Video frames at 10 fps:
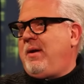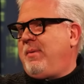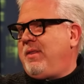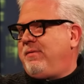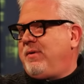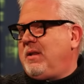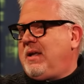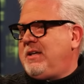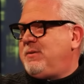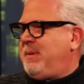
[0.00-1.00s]
them on the front
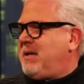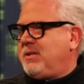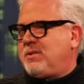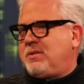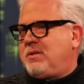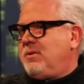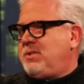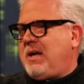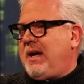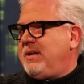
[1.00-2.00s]
lines because
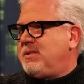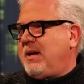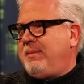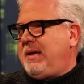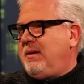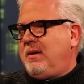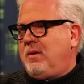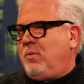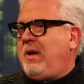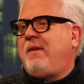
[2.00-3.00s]
those guys, I mean,
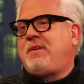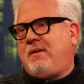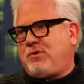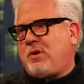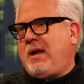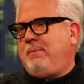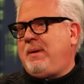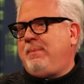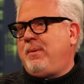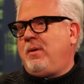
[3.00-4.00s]
we have to have trained
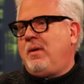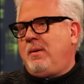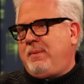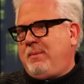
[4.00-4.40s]
people.